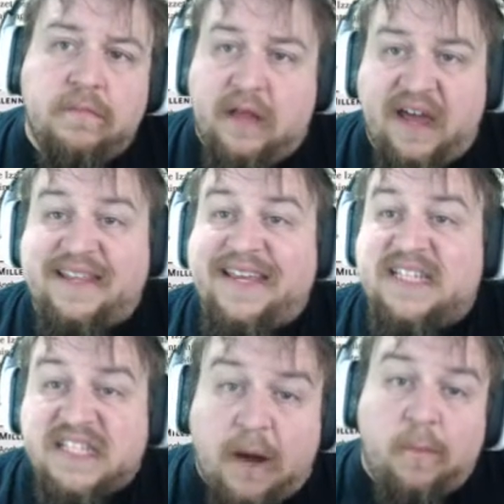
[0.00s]
at
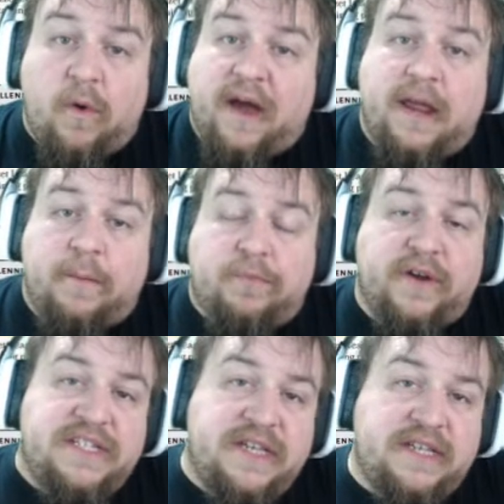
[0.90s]
least somewhat in
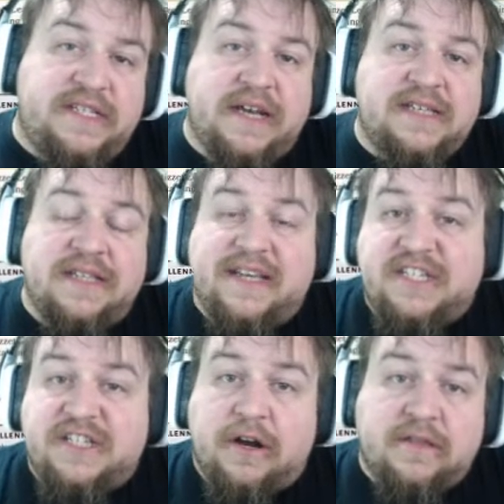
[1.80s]
Precinct six, at least
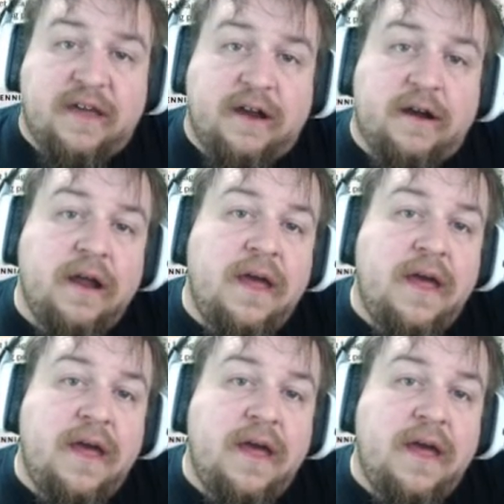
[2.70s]
start there,